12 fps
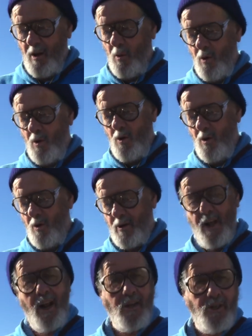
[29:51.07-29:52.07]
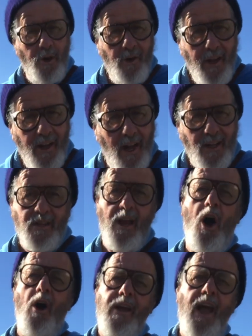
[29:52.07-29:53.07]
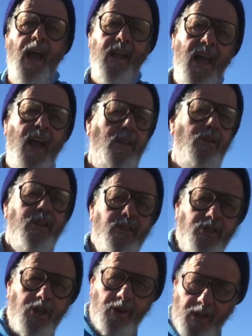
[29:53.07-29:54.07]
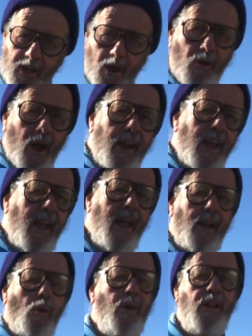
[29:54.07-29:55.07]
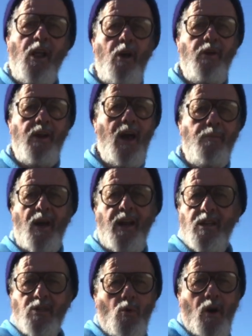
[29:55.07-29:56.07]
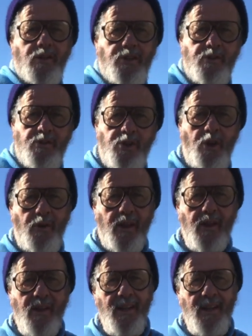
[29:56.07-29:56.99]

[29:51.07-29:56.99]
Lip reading: Oh, can I shoot it? And I'd say, oh, yeah, you can shoot it. Go right ahead. And we'd load it up, and I'd just watch you shoot it.